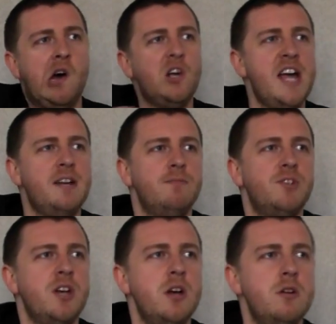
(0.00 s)
Okay,
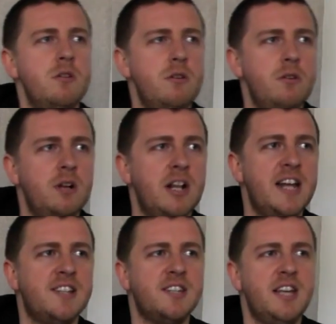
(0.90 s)
so
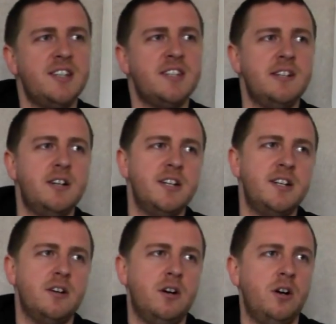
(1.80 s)
let's get
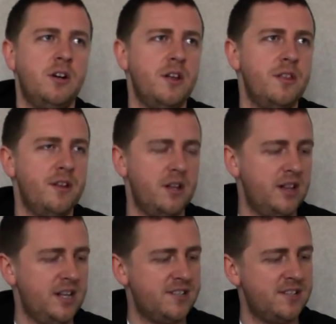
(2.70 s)
started on the
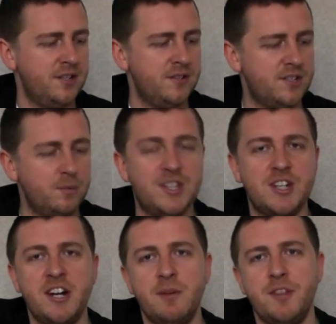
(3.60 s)
lesson. So we're
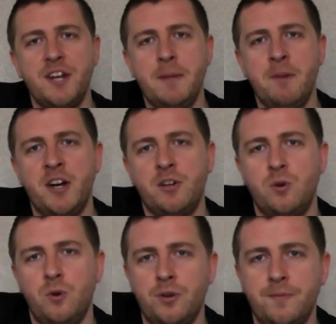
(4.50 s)
starting with an E minor
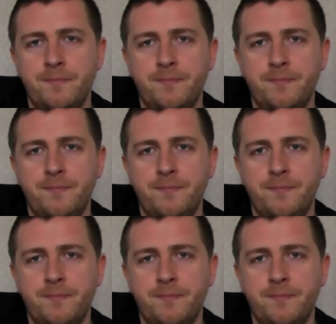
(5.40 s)
chord.